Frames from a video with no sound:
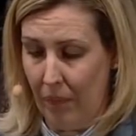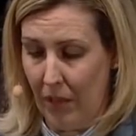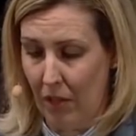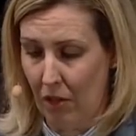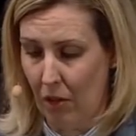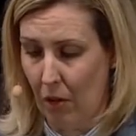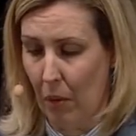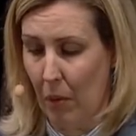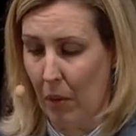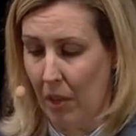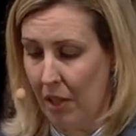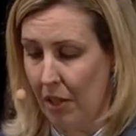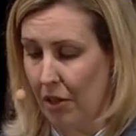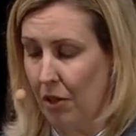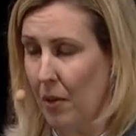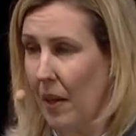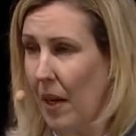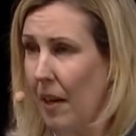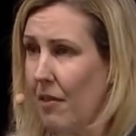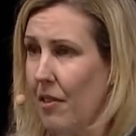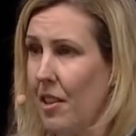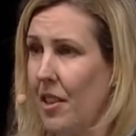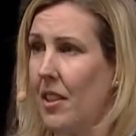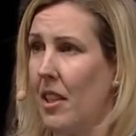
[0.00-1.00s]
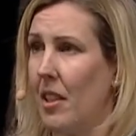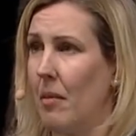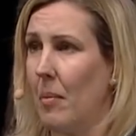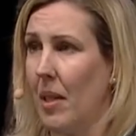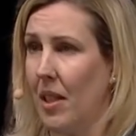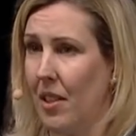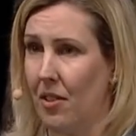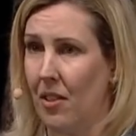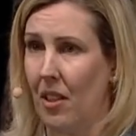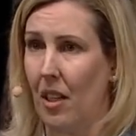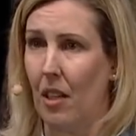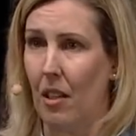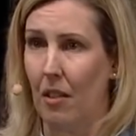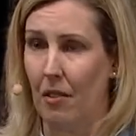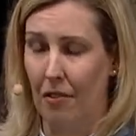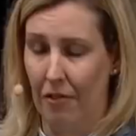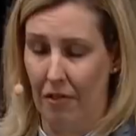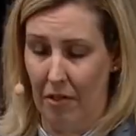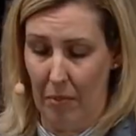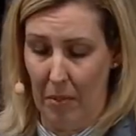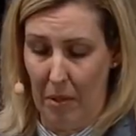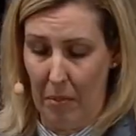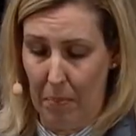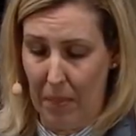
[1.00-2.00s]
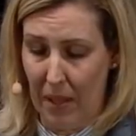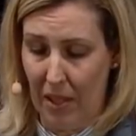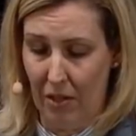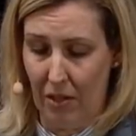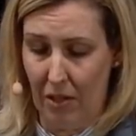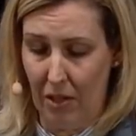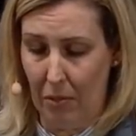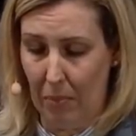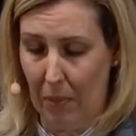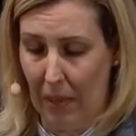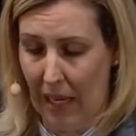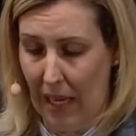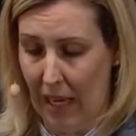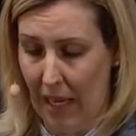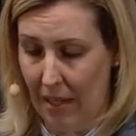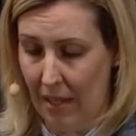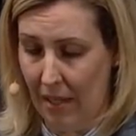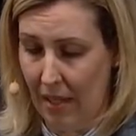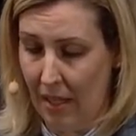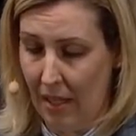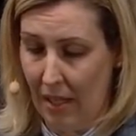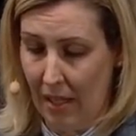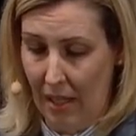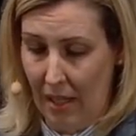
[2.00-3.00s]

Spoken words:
So I wanted to do everything myself, from the business plan,